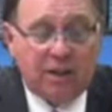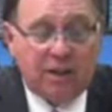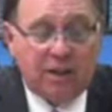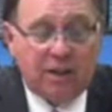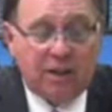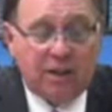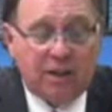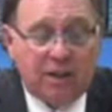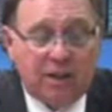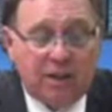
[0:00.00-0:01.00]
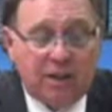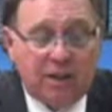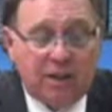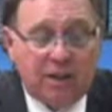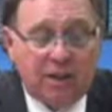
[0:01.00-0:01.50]

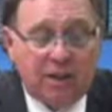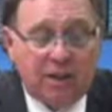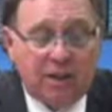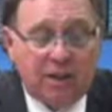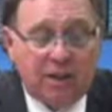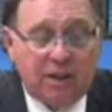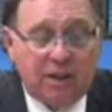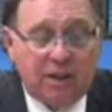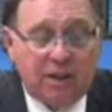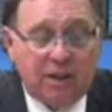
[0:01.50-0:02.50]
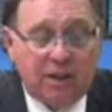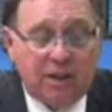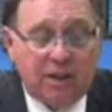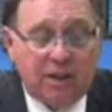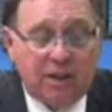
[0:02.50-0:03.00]

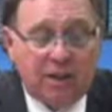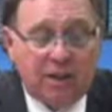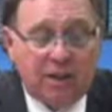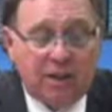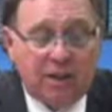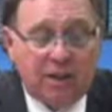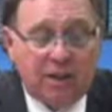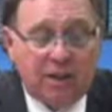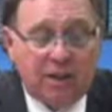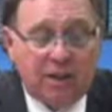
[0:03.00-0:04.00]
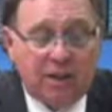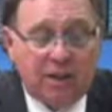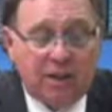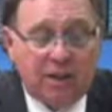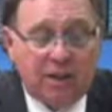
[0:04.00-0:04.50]

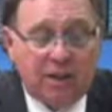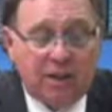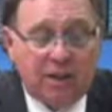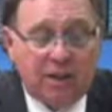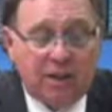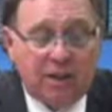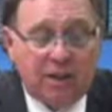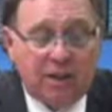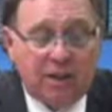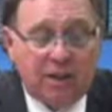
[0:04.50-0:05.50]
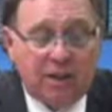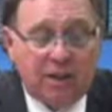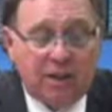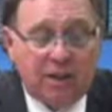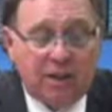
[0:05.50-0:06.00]

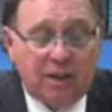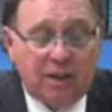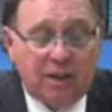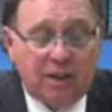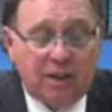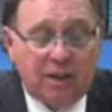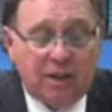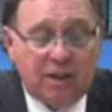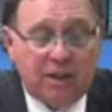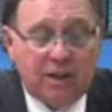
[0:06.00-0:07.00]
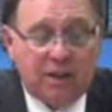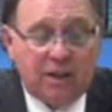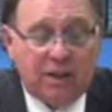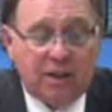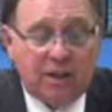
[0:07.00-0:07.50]

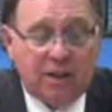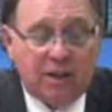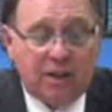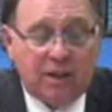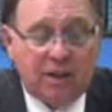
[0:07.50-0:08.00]
The face doesn't move, so there is nothing to read.